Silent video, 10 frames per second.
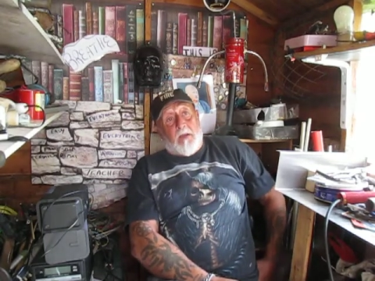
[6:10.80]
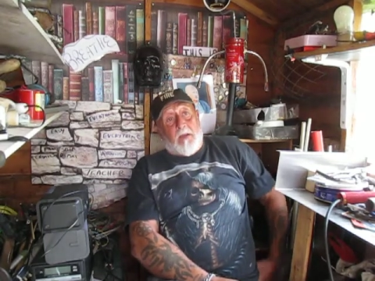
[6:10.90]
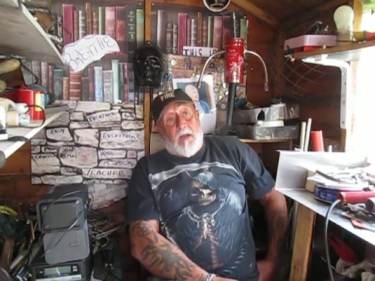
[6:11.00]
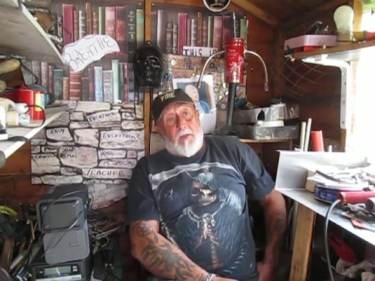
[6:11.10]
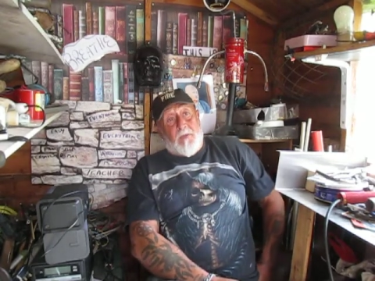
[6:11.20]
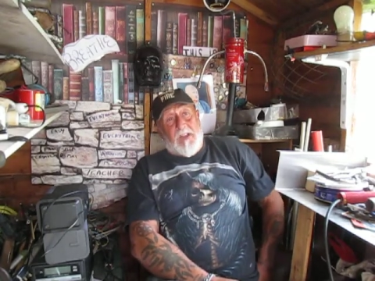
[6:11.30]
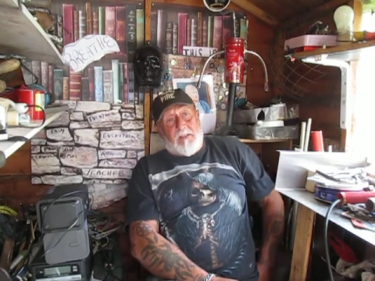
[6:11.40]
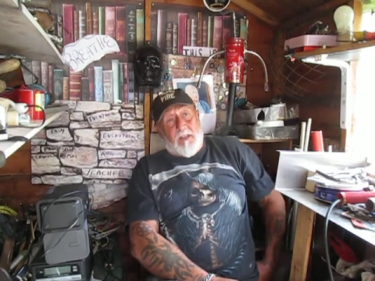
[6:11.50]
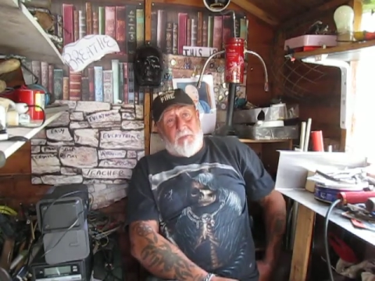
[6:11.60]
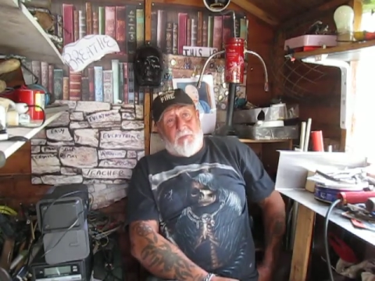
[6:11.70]
I think
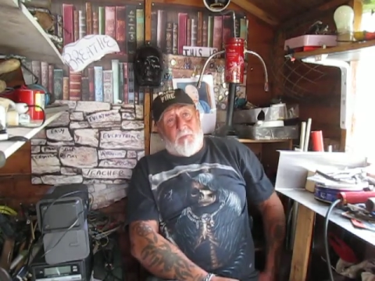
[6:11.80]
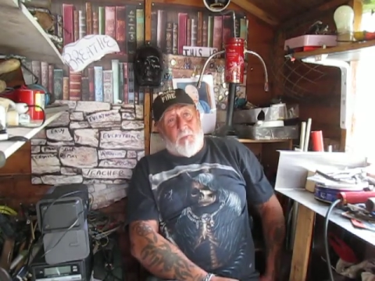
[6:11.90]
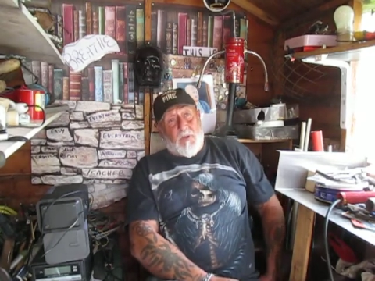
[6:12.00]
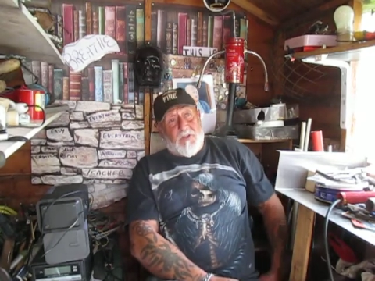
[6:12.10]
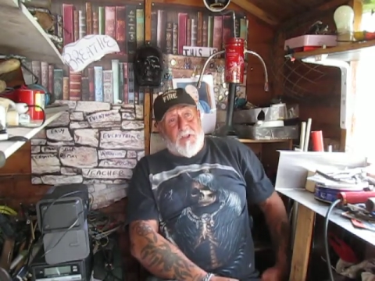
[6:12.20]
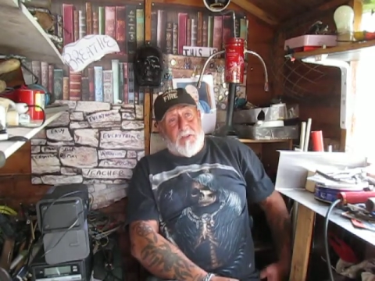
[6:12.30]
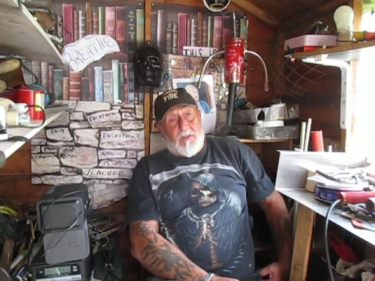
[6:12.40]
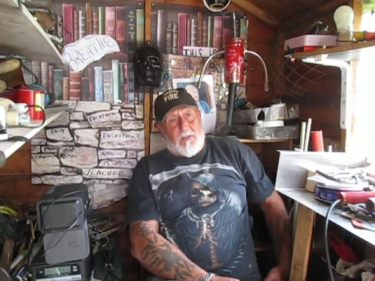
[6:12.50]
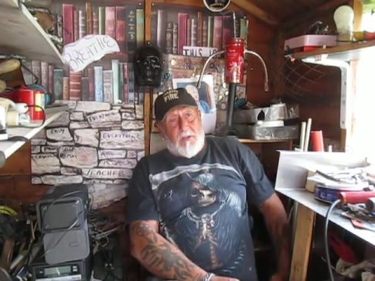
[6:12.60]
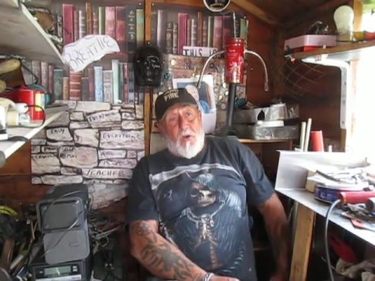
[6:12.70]
that was
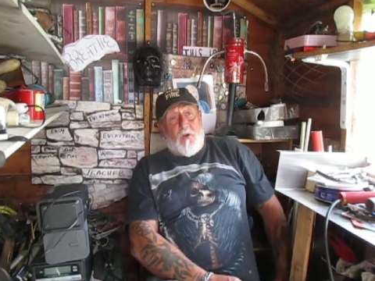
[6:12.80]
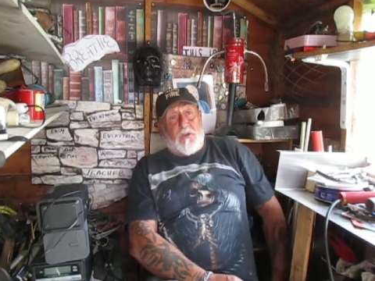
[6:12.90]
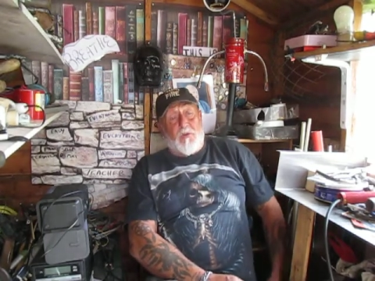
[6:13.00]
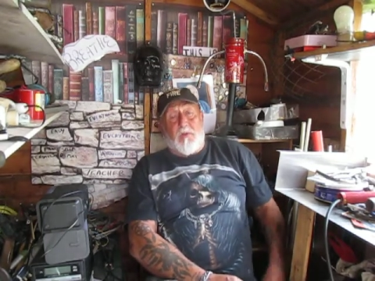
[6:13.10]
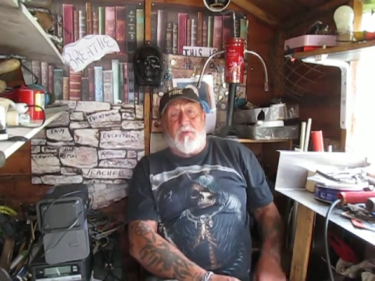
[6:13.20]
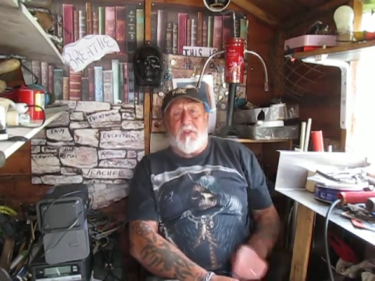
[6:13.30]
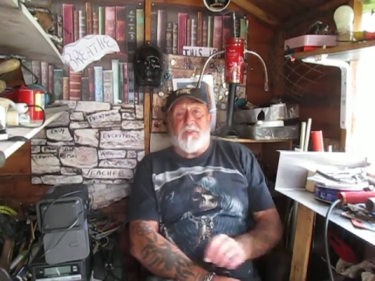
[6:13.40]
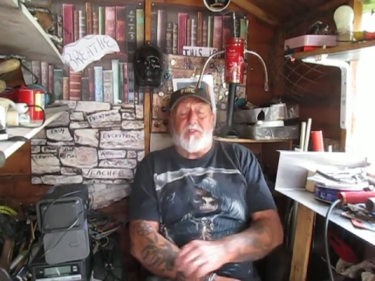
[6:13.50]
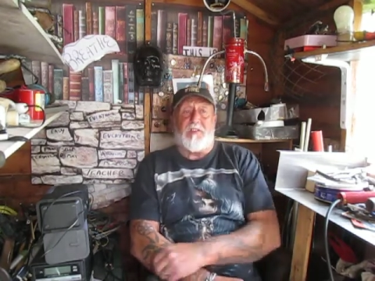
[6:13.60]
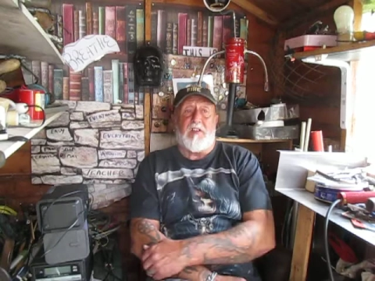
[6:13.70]
in York
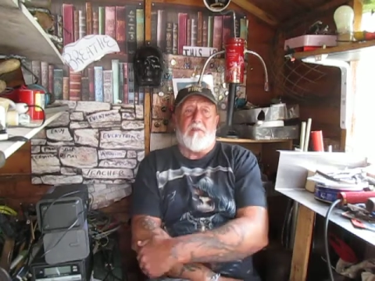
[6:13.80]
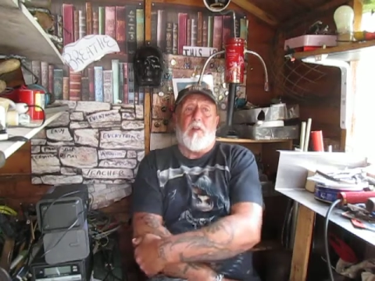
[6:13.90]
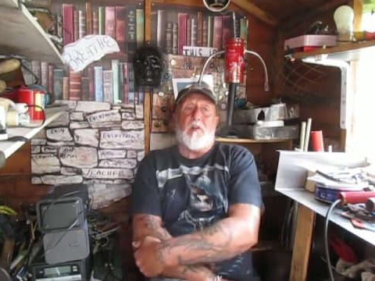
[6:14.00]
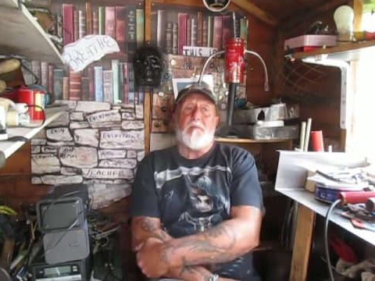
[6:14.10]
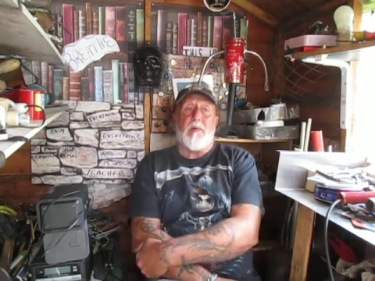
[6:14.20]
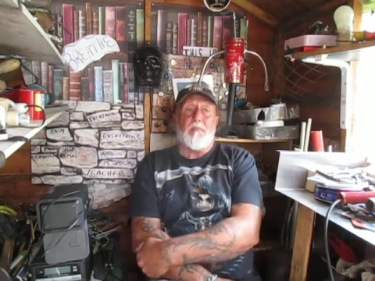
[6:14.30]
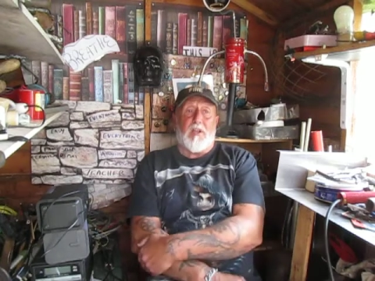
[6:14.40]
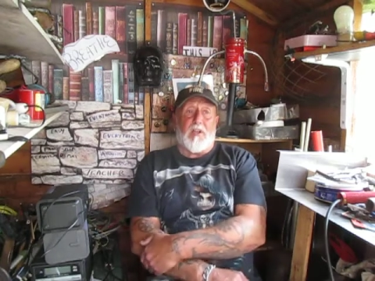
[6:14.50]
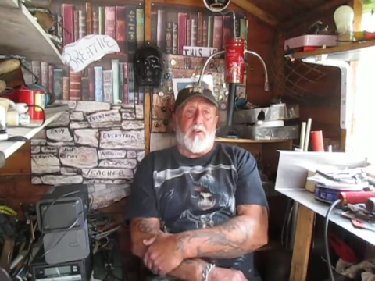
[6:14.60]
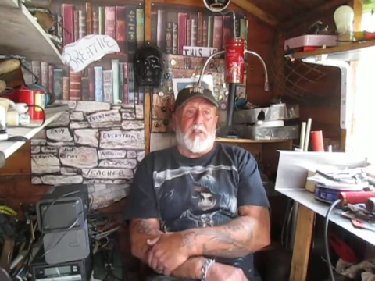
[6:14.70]
University, if I remember
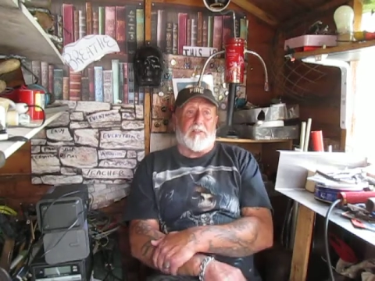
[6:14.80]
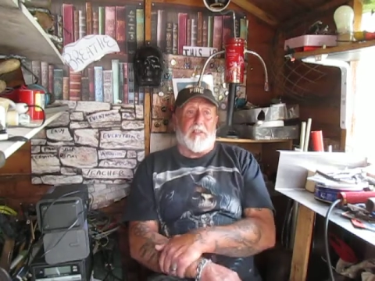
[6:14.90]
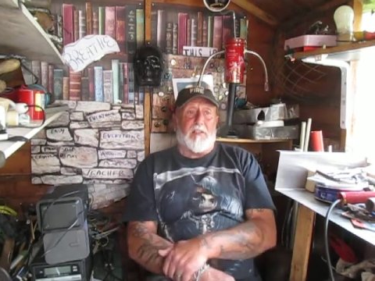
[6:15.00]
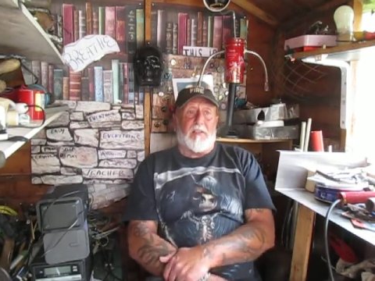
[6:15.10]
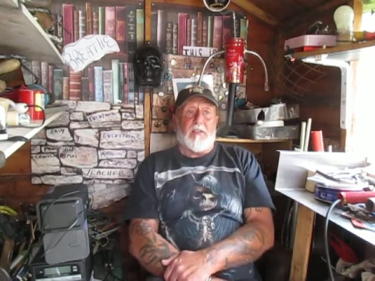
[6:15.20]
correctly.